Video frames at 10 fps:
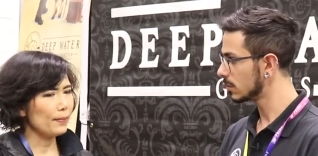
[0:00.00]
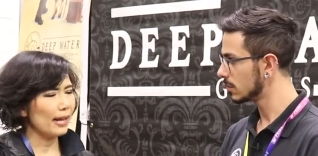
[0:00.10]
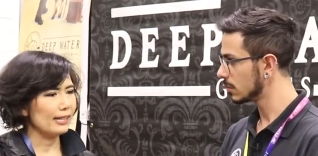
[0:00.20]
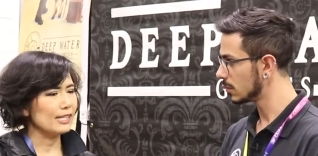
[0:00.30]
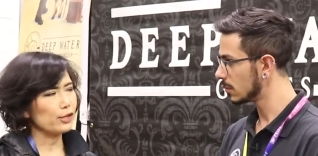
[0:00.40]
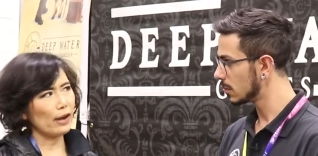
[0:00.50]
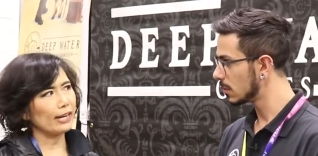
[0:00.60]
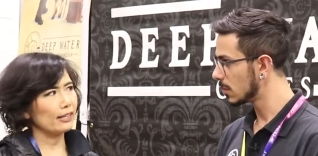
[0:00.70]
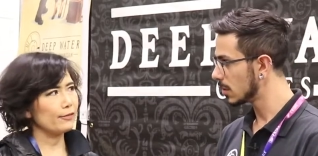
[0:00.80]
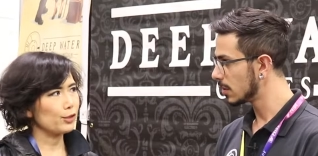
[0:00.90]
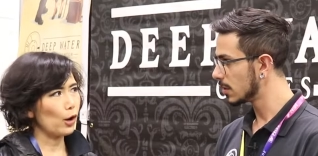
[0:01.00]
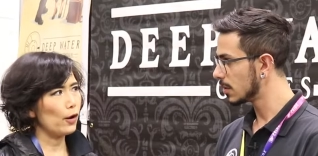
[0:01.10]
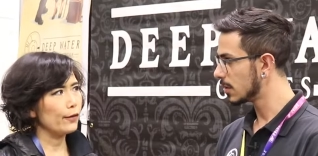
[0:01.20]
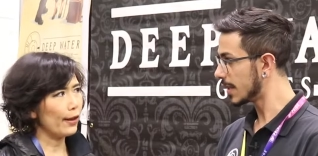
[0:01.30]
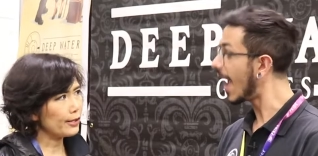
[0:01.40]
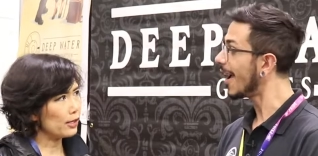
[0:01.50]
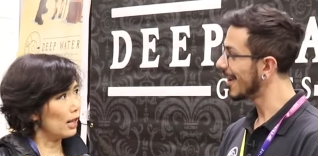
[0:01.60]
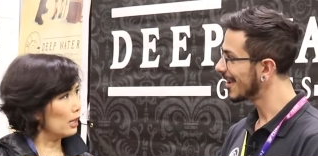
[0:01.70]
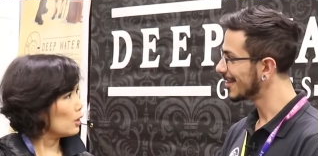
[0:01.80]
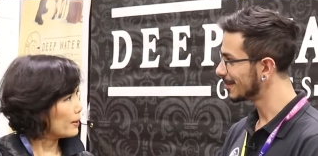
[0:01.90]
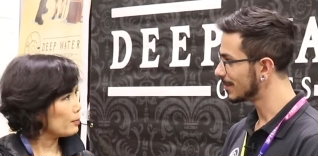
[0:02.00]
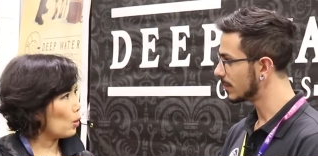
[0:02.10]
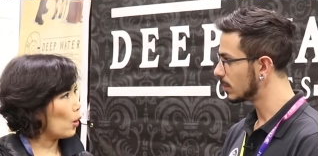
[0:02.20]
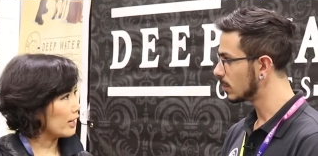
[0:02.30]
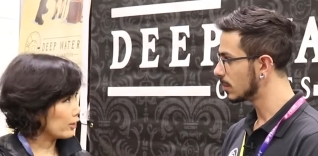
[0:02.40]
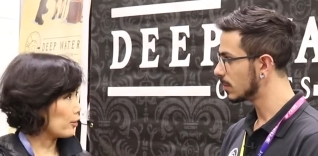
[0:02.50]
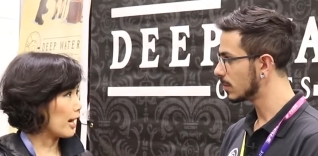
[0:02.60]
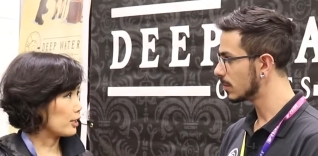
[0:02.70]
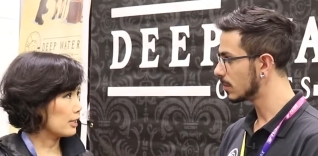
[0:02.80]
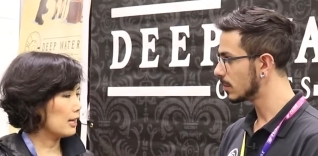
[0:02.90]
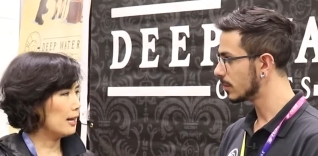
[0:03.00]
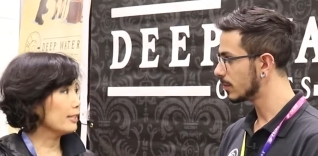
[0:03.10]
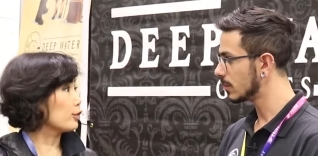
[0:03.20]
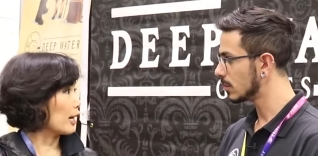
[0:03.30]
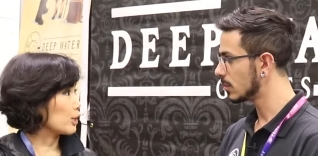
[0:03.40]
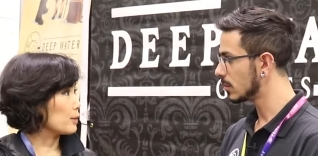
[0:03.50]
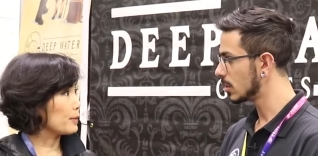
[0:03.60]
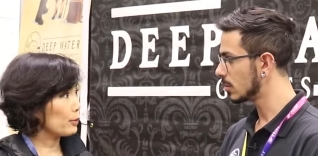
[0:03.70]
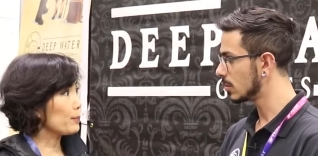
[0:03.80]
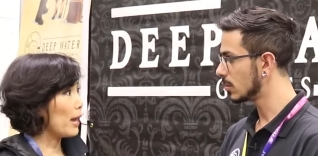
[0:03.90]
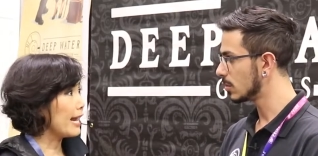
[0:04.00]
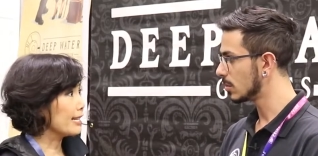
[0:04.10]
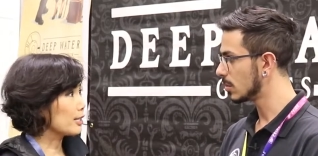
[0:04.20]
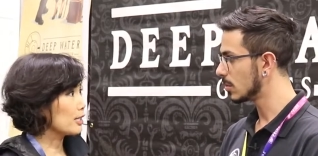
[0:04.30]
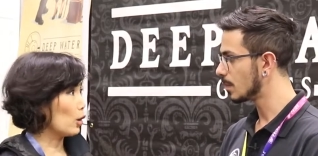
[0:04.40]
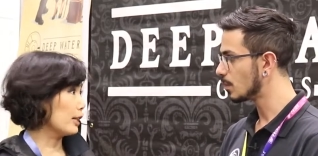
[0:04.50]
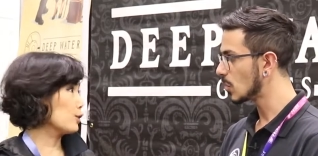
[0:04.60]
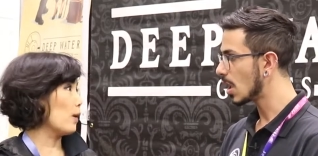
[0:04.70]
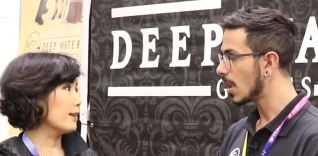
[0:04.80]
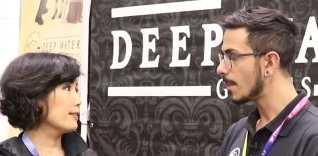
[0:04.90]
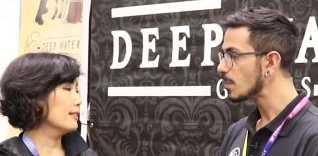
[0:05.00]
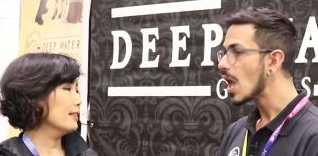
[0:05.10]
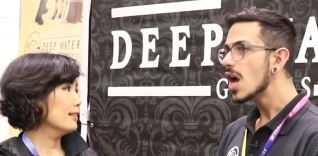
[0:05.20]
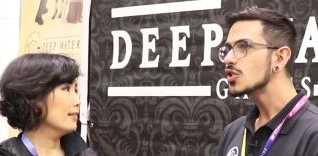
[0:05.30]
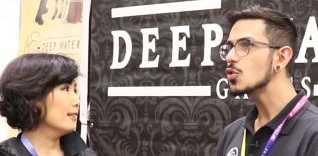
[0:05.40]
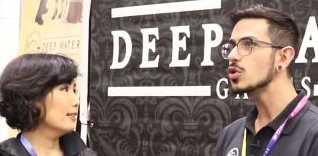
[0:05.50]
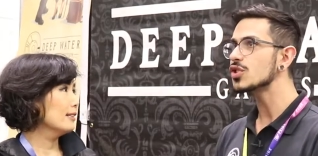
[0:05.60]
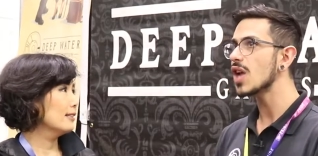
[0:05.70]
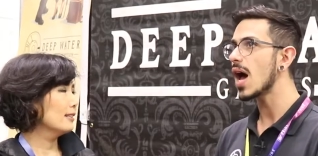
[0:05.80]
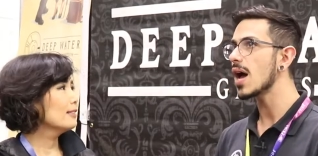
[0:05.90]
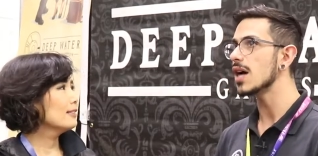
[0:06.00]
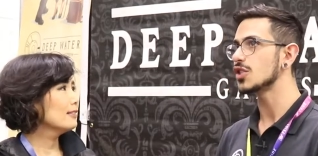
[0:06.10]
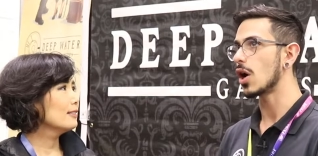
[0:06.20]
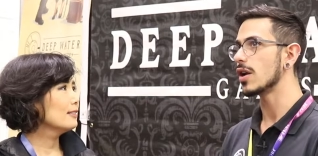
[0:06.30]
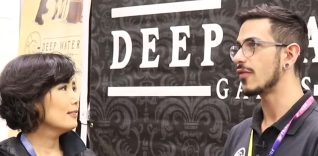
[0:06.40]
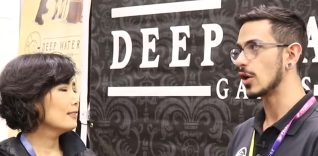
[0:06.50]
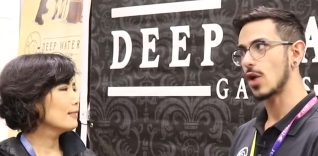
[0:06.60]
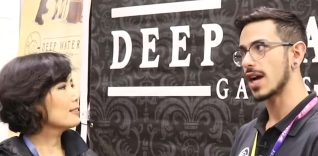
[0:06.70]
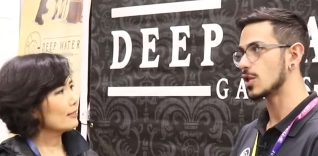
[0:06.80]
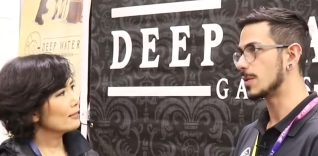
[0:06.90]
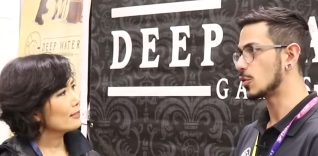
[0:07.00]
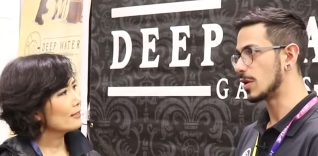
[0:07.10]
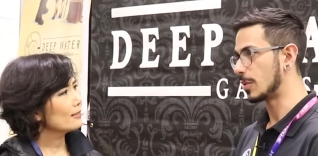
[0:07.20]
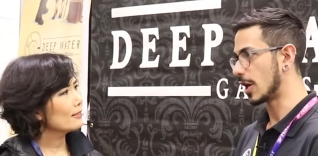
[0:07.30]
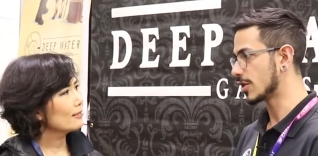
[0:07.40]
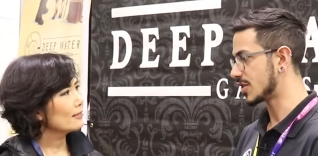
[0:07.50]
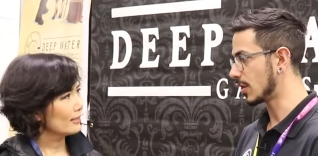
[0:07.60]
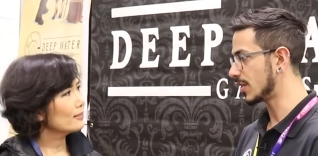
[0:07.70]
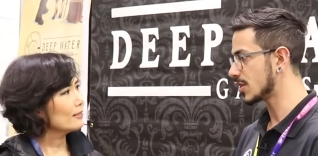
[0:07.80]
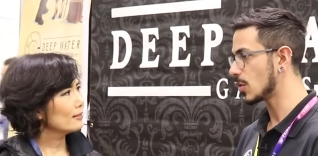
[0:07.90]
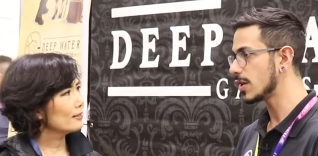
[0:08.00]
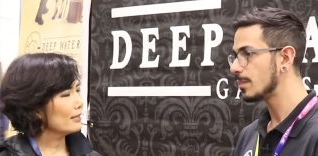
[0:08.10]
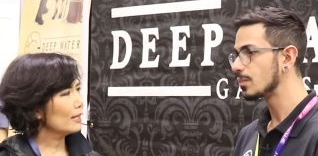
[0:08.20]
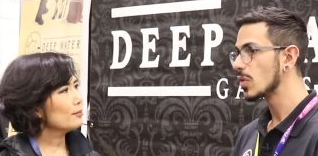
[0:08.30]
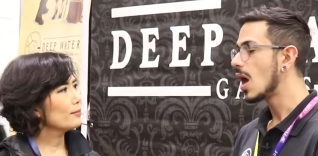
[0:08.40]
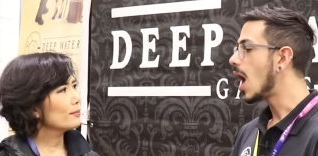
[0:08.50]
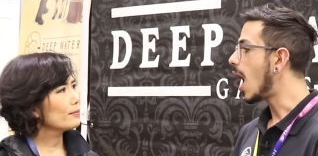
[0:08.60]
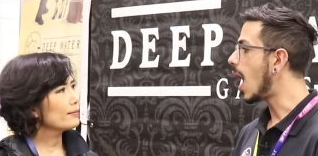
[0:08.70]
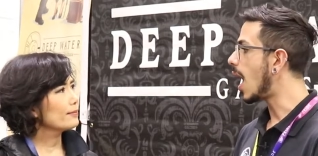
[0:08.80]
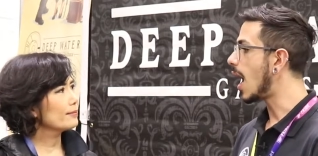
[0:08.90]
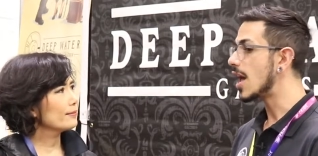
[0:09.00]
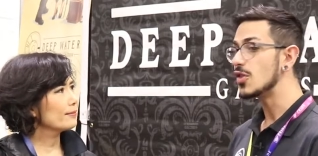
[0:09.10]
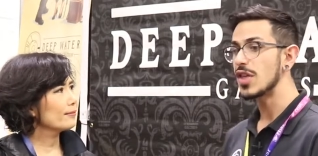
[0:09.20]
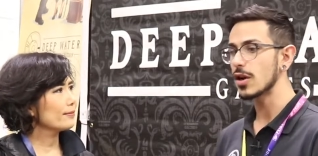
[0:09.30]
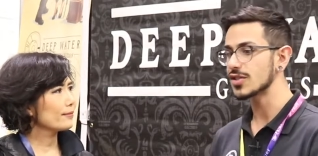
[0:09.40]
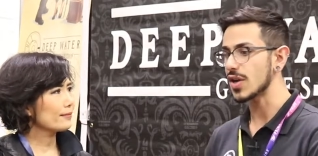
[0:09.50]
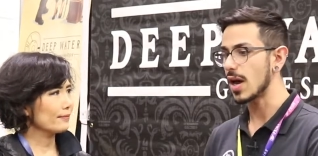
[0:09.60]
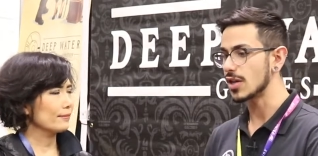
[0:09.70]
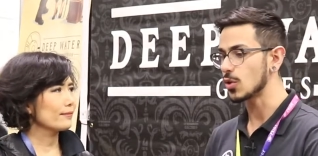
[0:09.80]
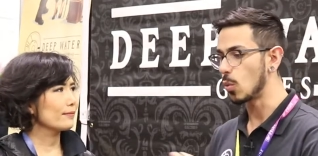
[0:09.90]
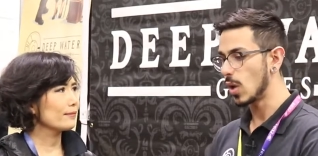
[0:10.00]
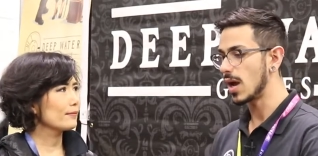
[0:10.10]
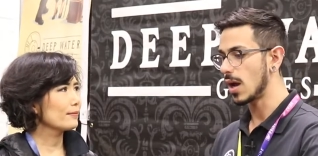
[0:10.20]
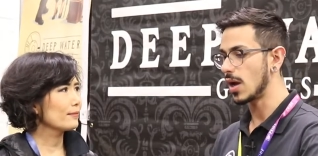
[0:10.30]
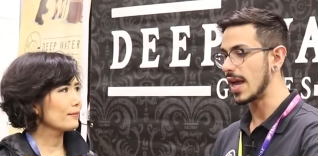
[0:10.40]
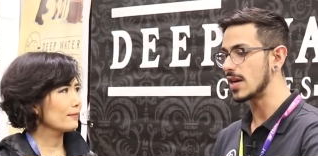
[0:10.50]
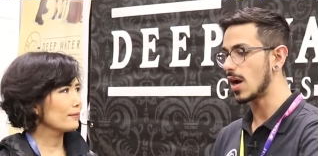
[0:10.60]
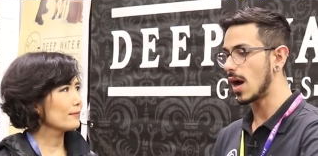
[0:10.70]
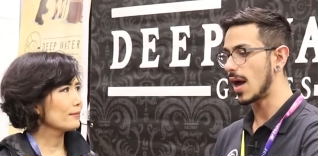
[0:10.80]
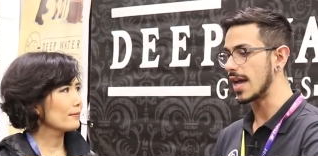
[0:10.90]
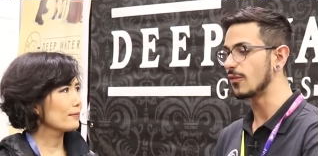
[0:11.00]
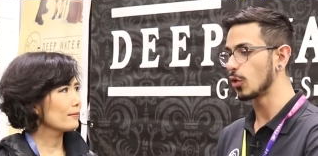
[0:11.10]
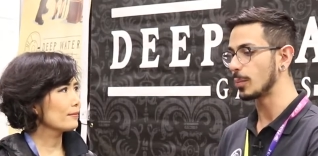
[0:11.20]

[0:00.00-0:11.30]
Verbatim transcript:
Speaker 1: about interactive, so there's yeah. a little bit more interact- uh, interaction between players on this one.
Speaker 2: So there's not a ton of interaction between players still in this one. Yep. Uh, there's uh, so in uh, in floor